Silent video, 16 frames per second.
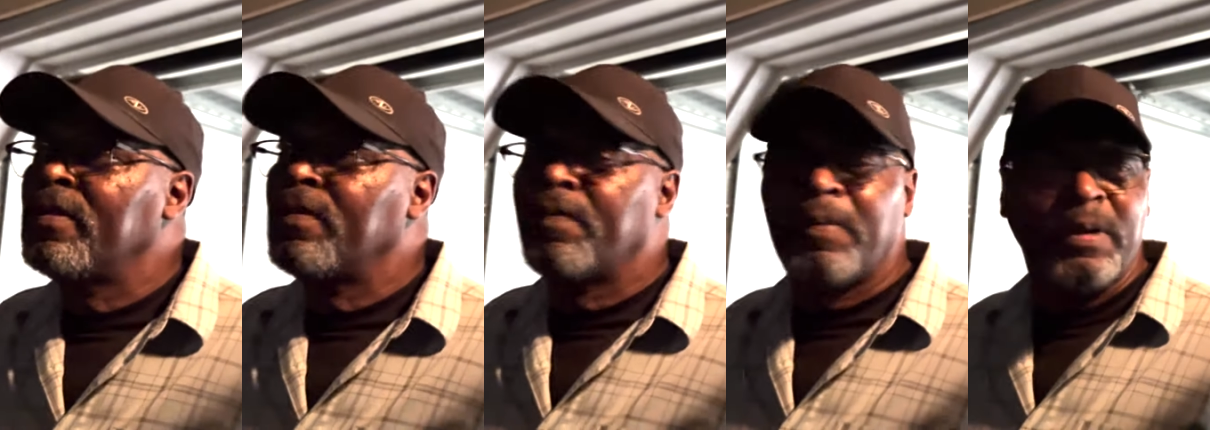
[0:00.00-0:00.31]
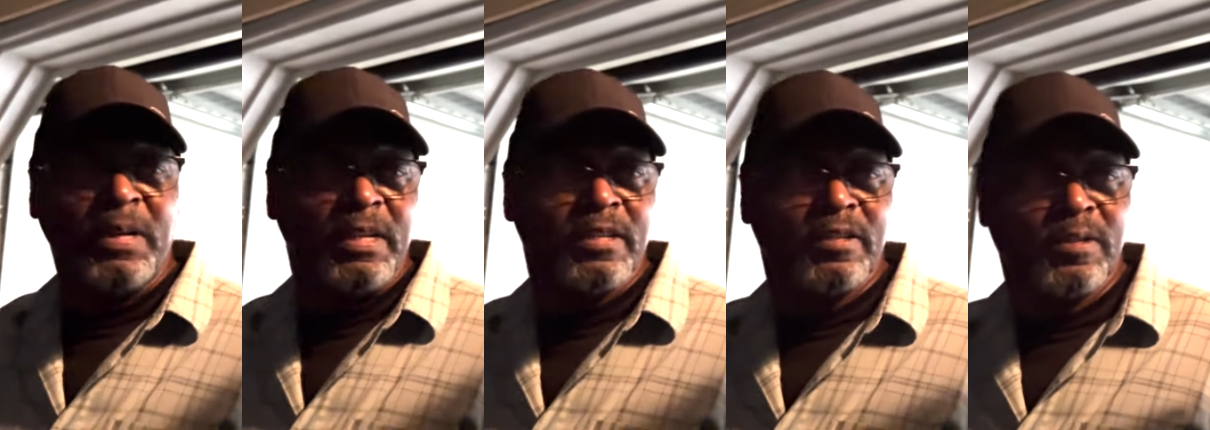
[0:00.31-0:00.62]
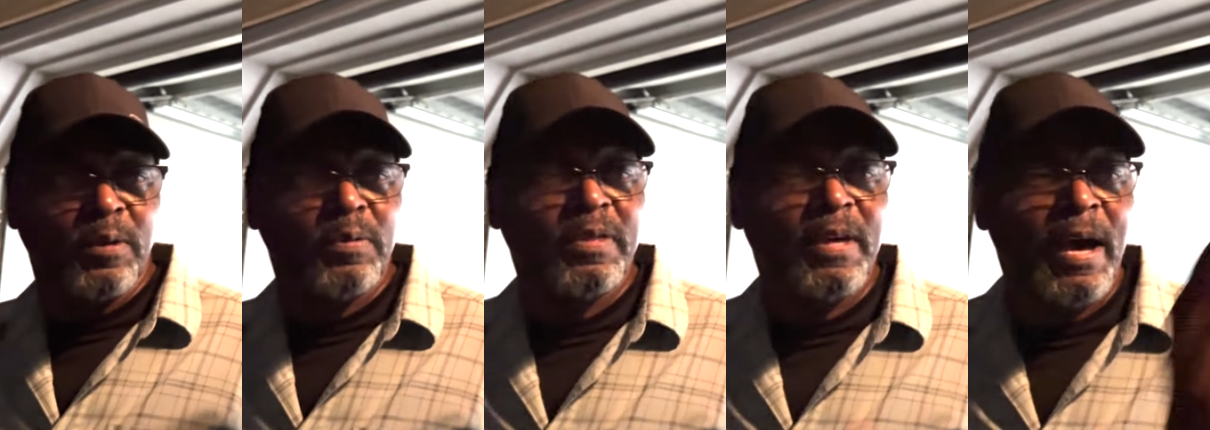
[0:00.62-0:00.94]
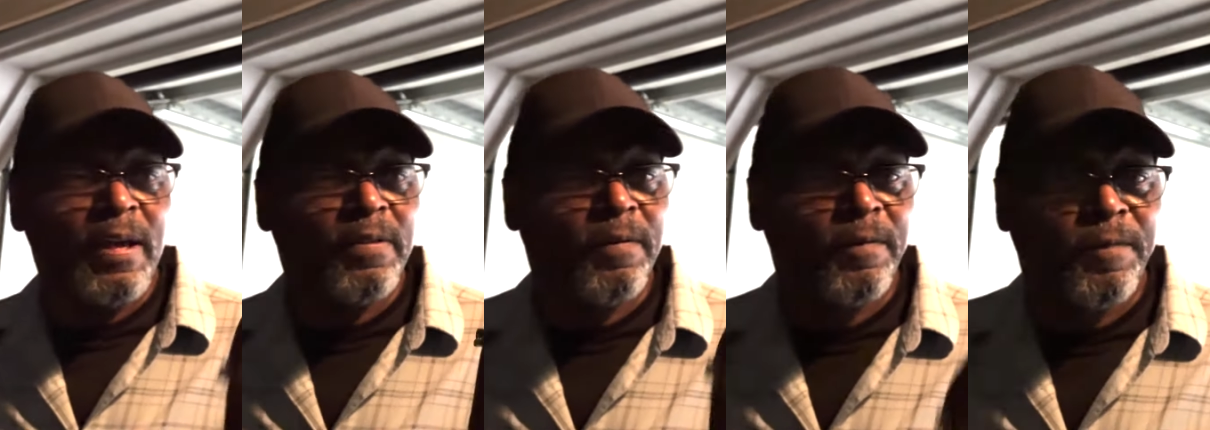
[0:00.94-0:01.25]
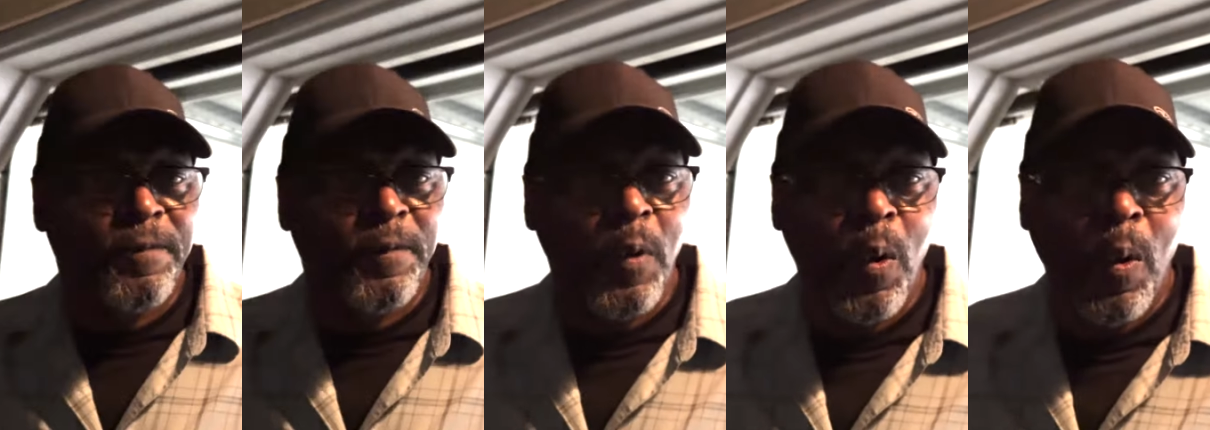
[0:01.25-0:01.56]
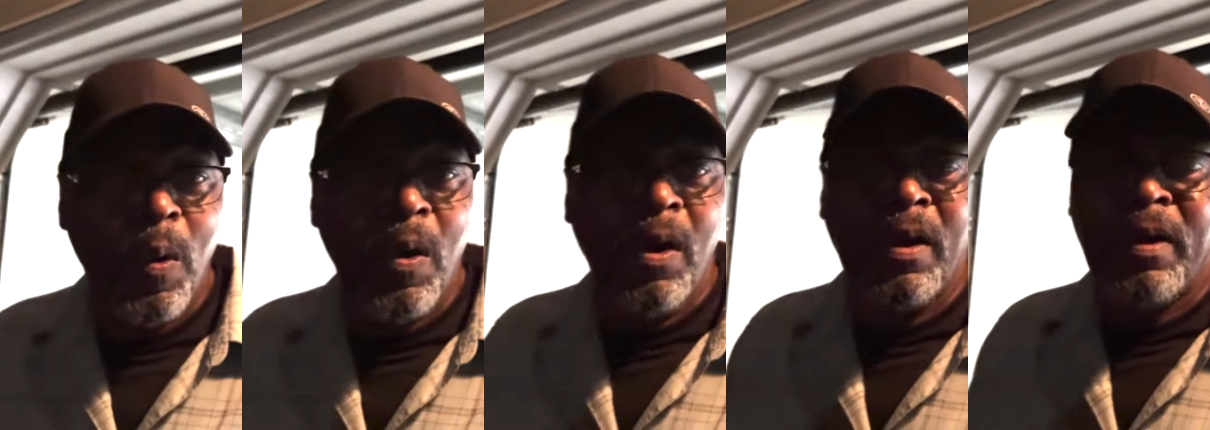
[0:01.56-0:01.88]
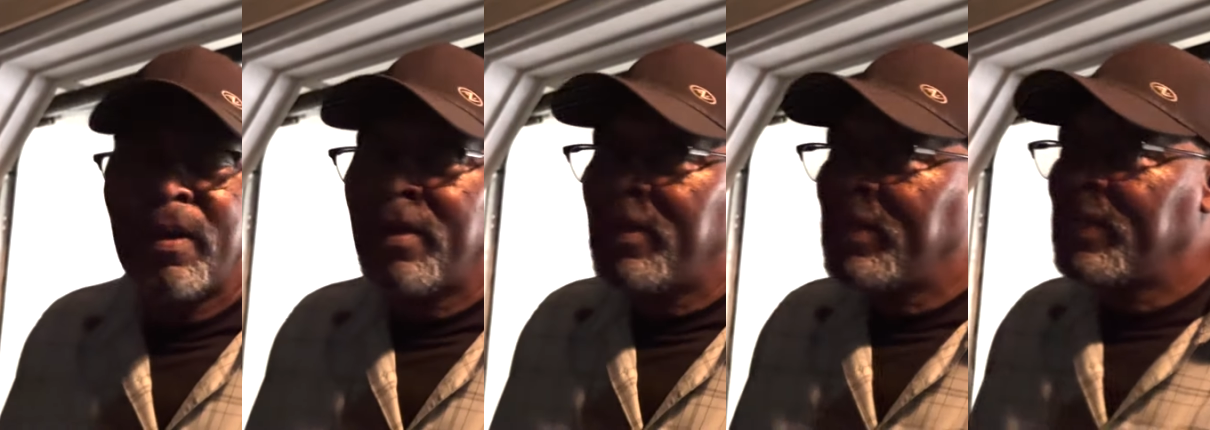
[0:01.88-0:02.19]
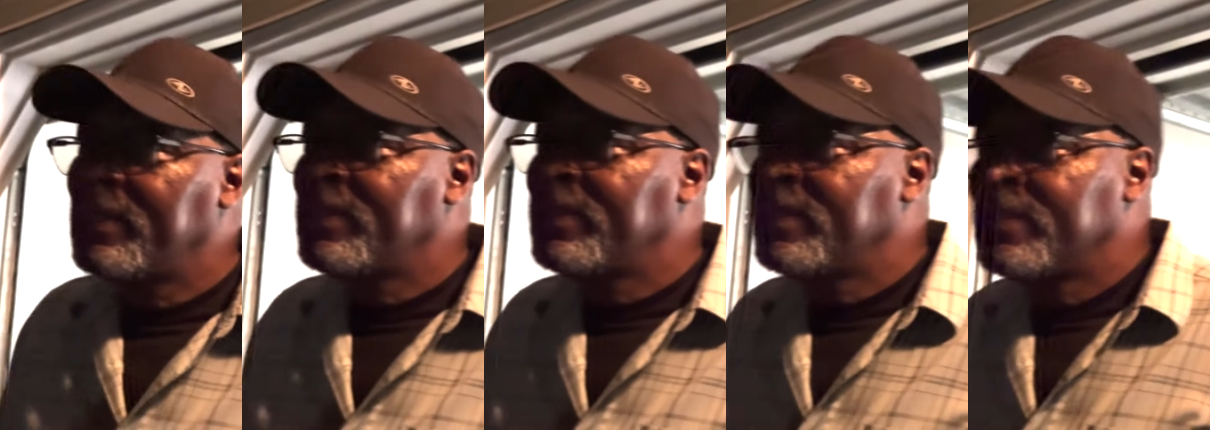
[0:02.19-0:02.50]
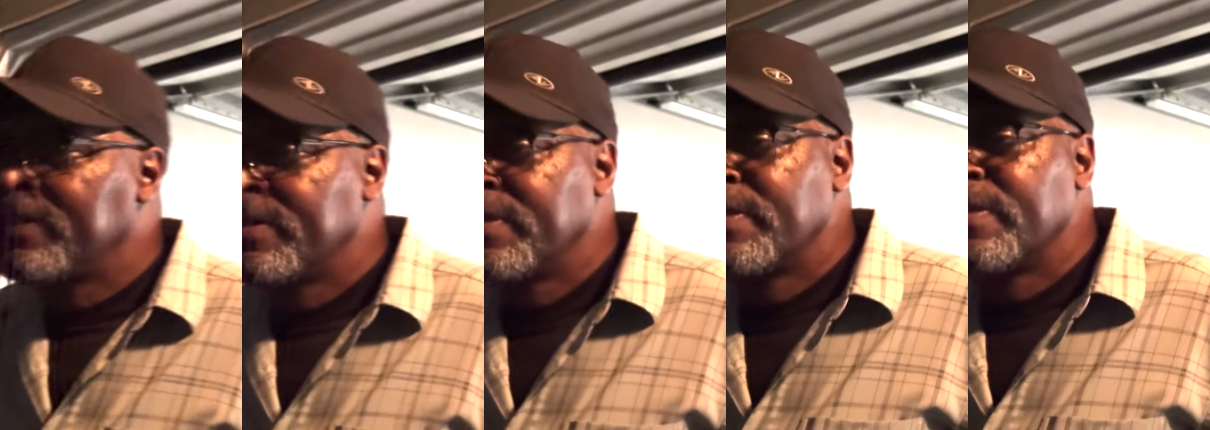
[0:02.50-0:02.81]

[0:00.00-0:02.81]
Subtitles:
Here we go with this. Dude, what are you talking about?